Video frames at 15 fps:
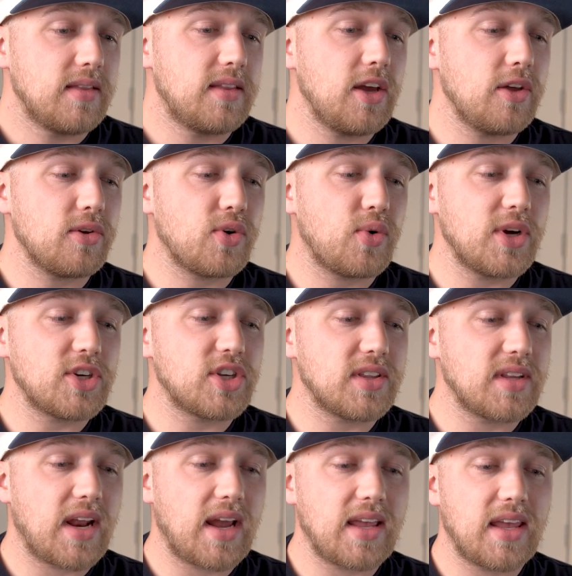The other
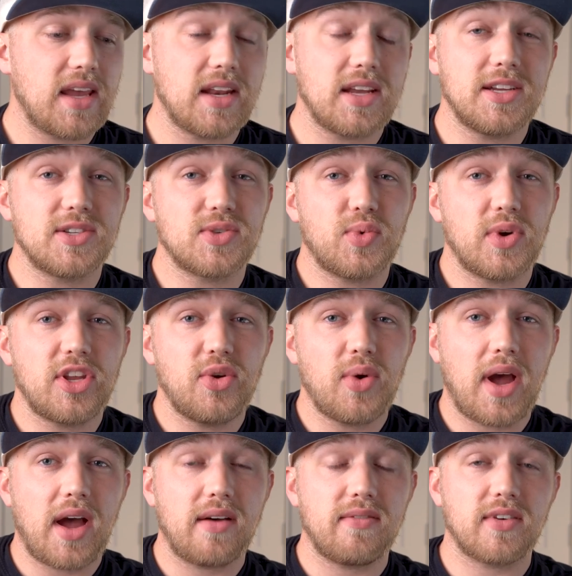question that I get is when you
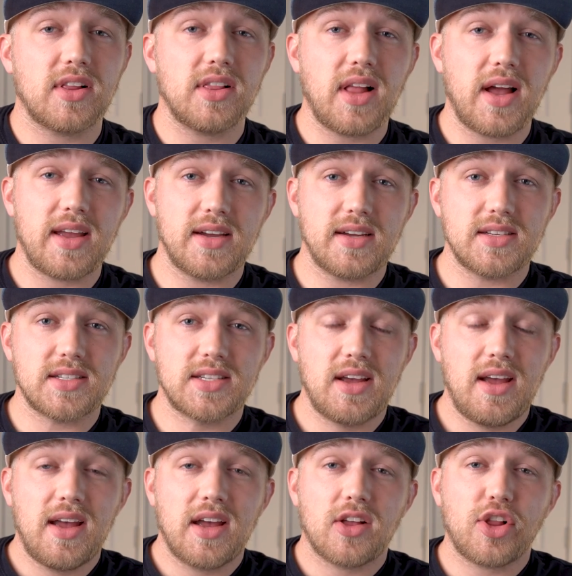have clients,
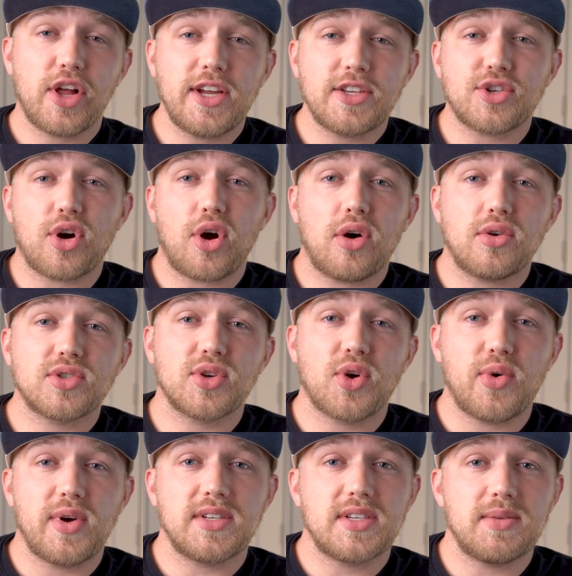clients are also
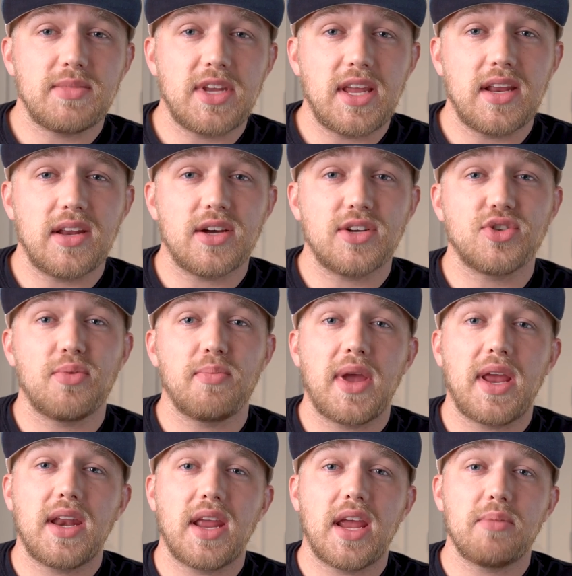going to need a
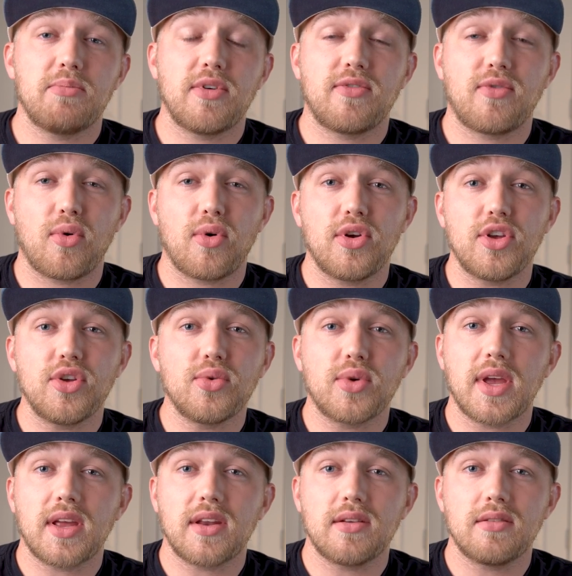domain name before you
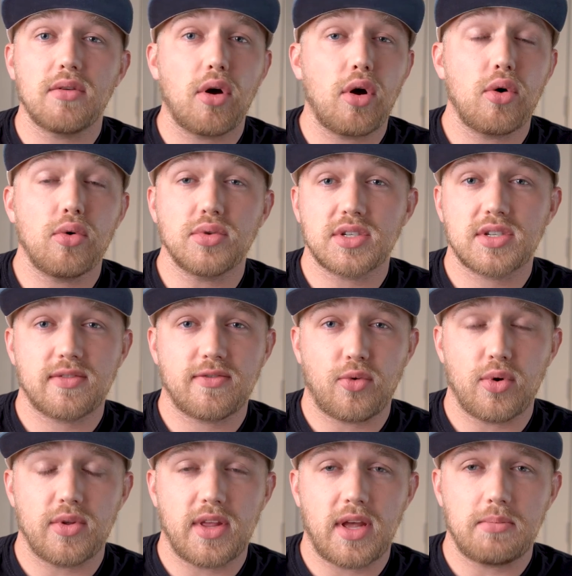can host
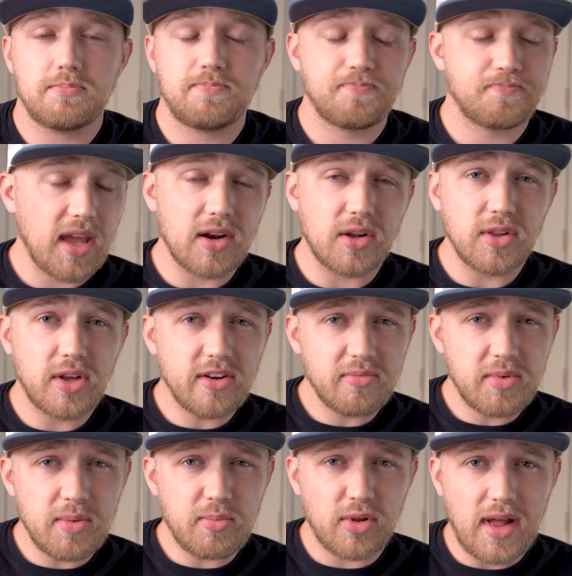for them. And a lot of
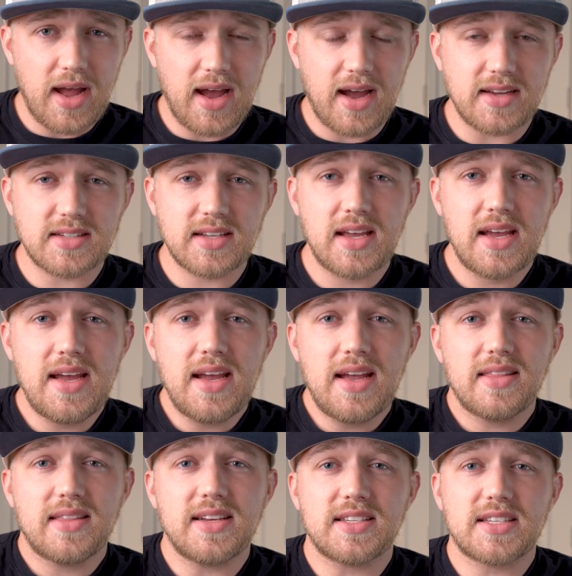people ask,
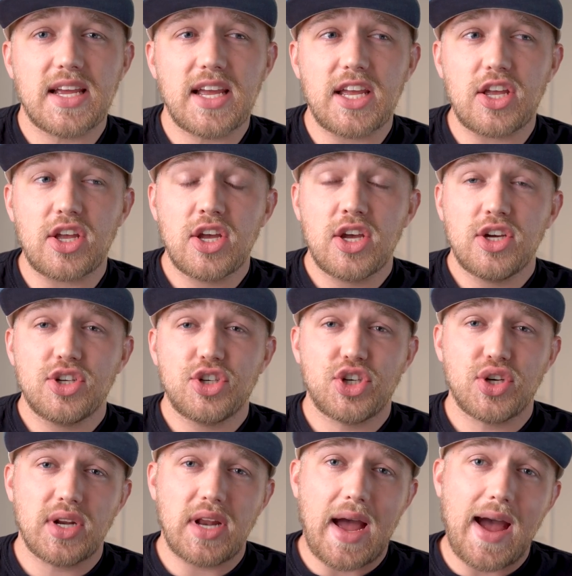they say,
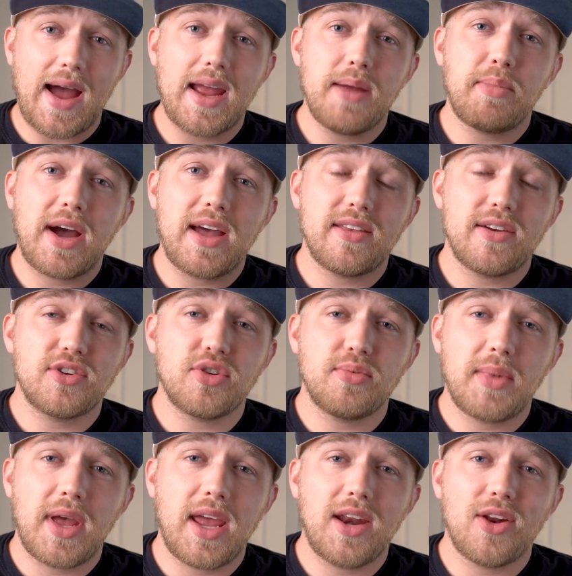should I buy their
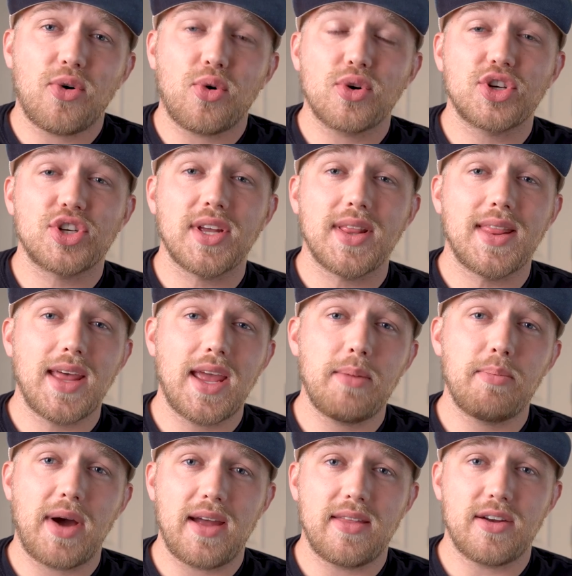domain or should they
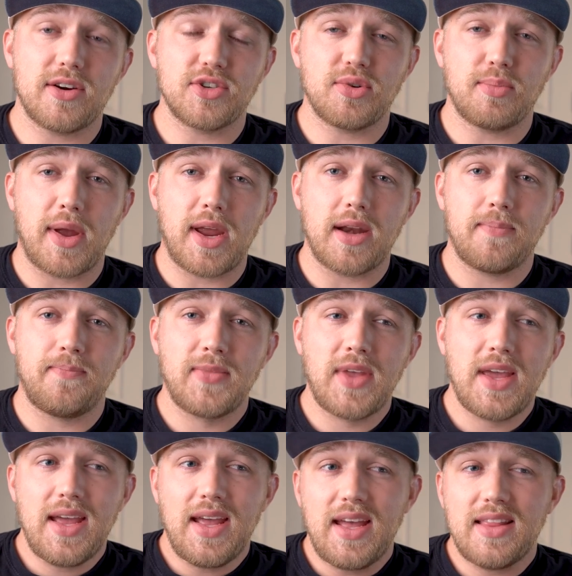buy their domain?
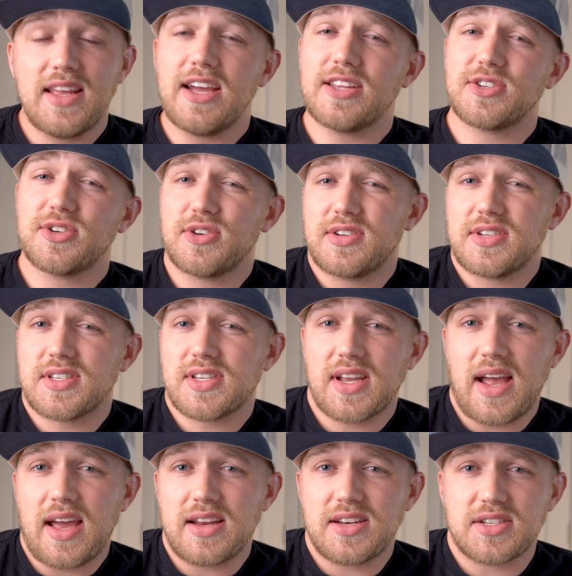And the answer is
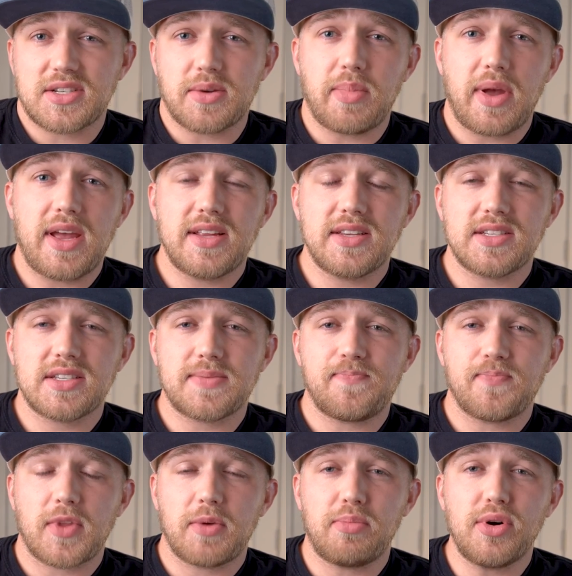it kind of just depends.
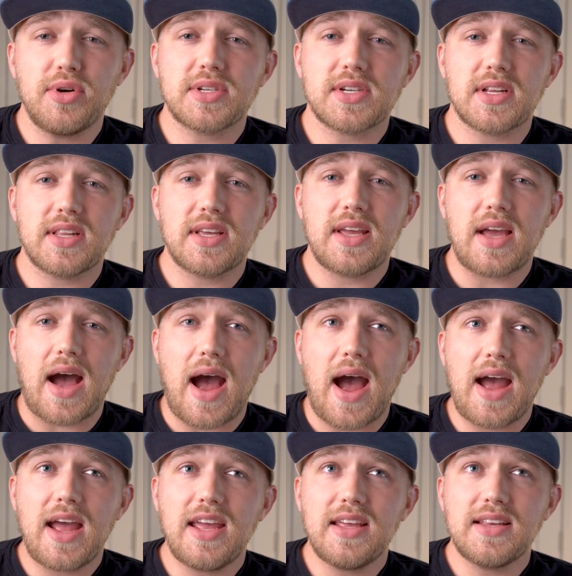Personally,
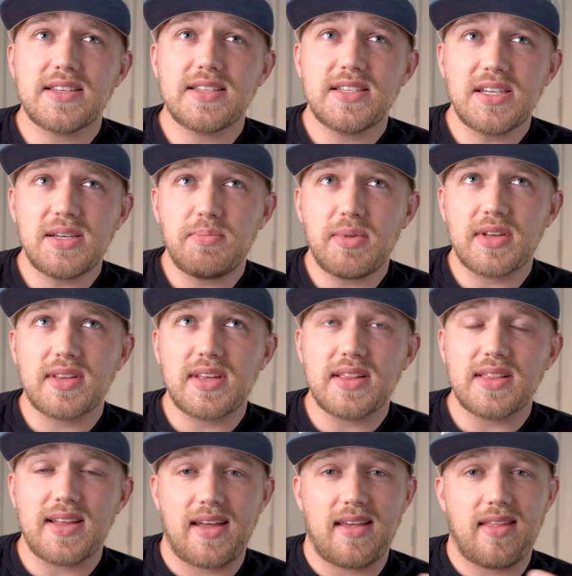I typically
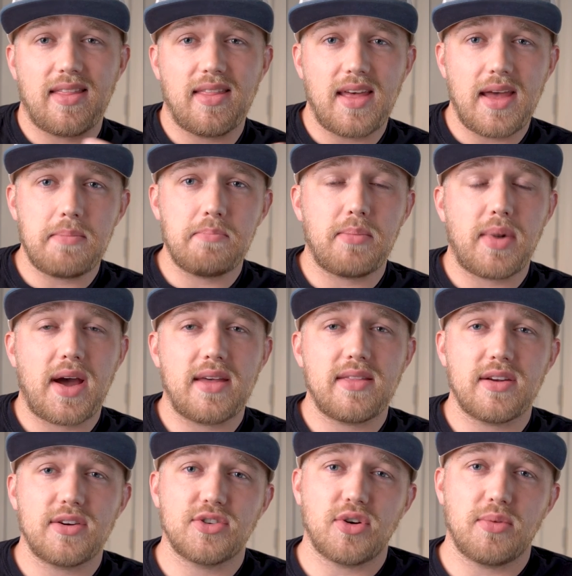let them buy
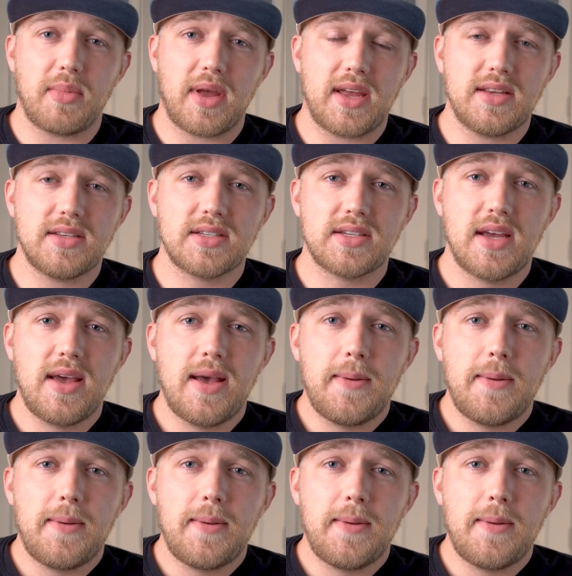their domains.